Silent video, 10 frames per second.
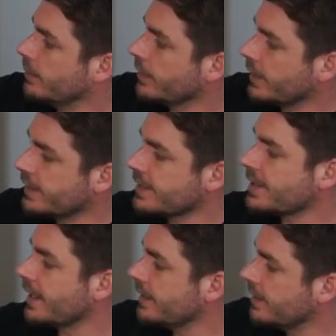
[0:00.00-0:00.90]
But I
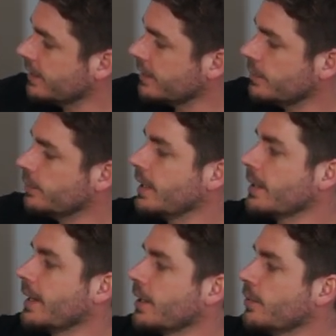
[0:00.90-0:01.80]
decide to
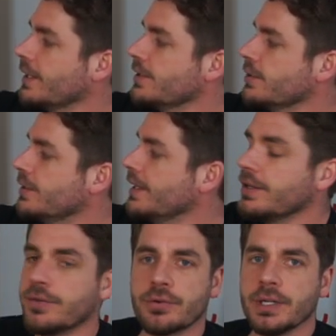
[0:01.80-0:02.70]
play my queen to
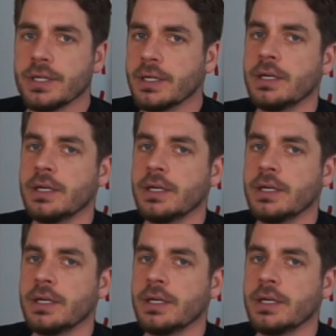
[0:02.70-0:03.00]
d3.